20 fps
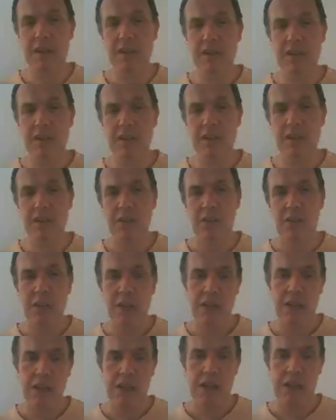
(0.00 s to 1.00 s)
this
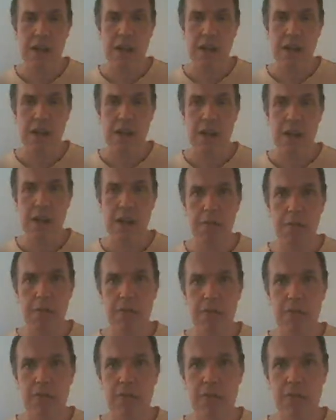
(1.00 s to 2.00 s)

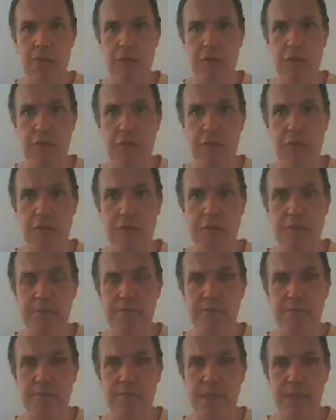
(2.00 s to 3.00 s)
ritual
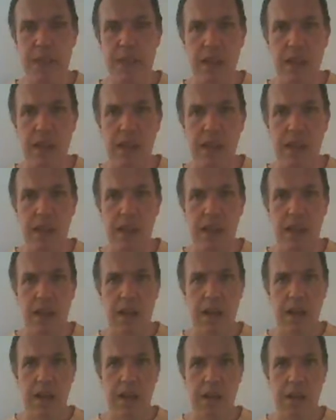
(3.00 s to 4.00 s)

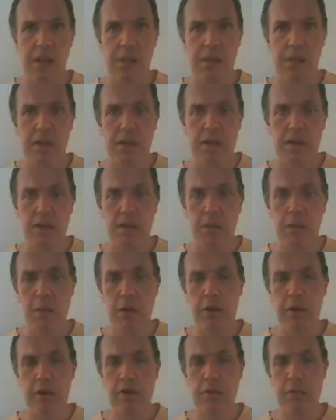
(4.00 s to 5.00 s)
in the
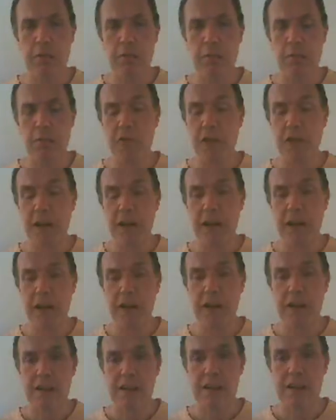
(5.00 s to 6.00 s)
world of
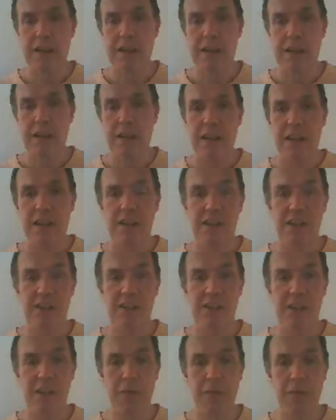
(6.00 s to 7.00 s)
Bria, in the
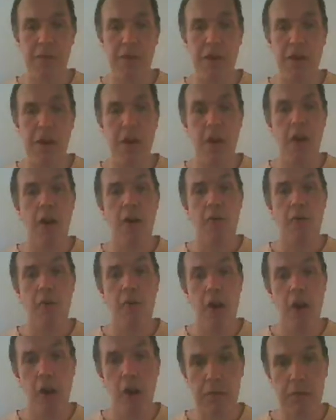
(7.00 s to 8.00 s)
Sephra of
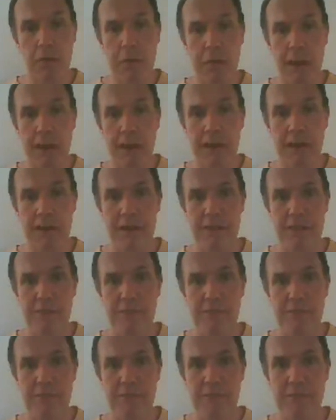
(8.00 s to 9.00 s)
Hokmah.
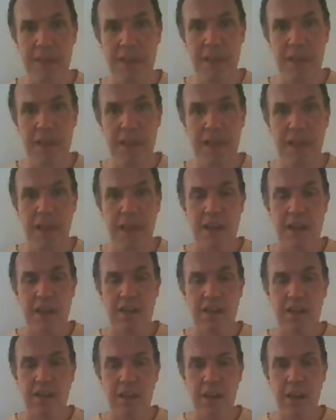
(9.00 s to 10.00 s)

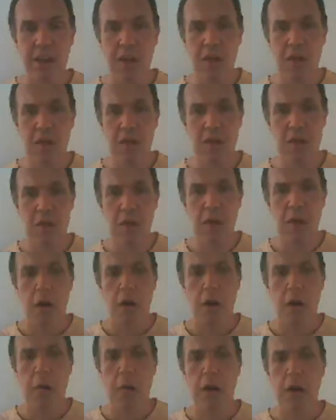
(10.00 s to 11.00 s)
So
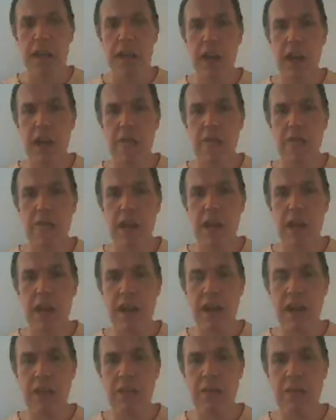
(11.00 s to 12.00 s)
we have to
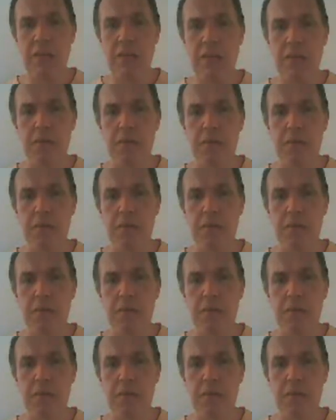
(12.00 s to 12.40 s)
have